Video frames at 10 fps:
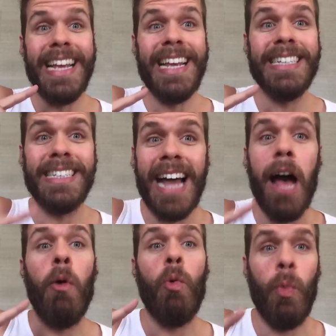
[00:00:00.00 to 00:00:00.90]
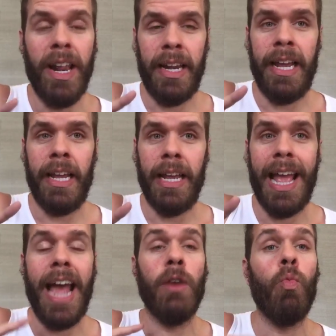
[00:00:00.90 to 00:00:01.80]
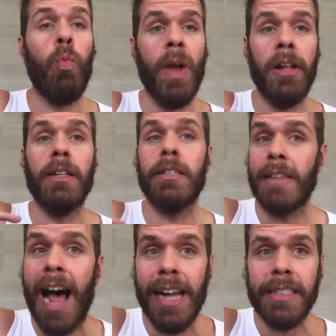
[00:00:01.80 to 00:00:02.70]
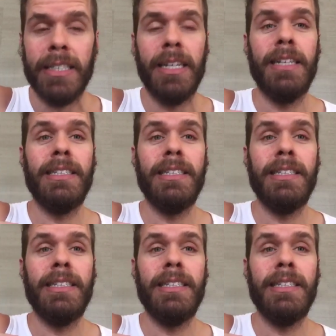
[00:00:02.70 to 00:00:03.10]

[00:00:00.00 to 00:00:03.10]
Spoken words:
is not willing and will not